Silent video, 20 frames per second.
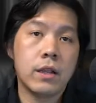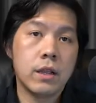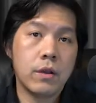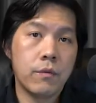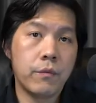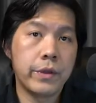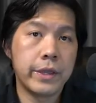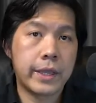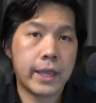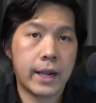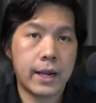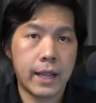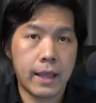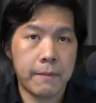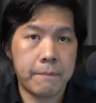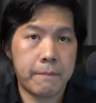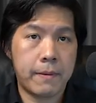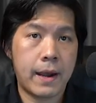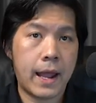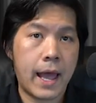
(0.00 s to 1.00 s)
we can
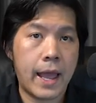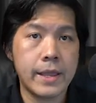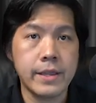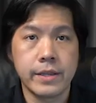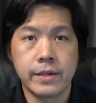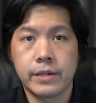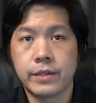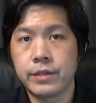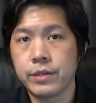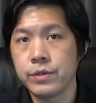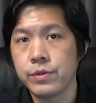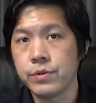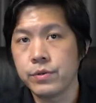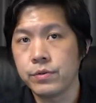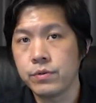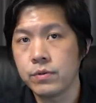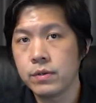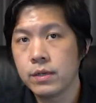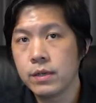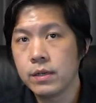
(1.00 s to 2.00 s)
apply it
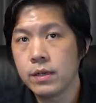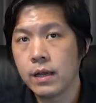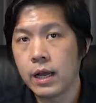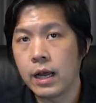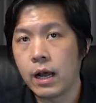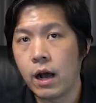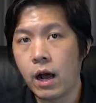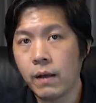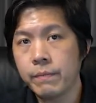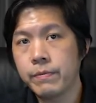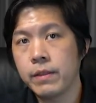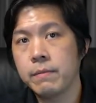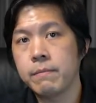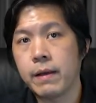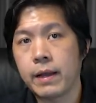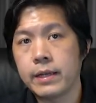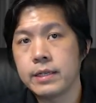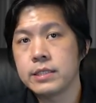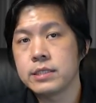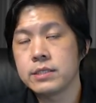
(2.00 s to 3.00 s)
to
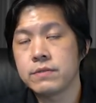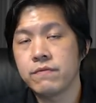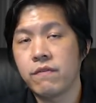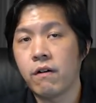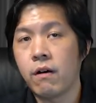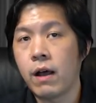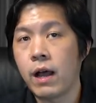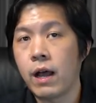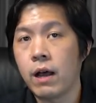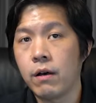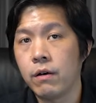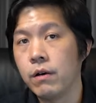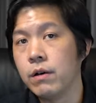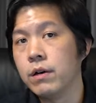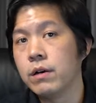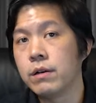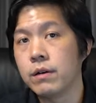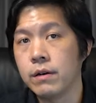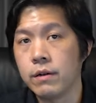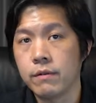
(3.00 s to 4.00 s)
optimize for our
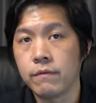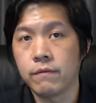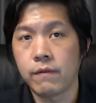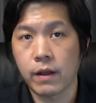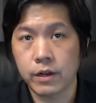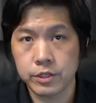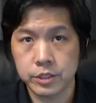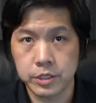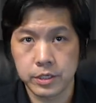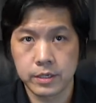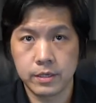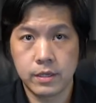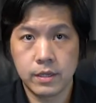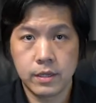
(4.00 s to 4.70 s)
error function.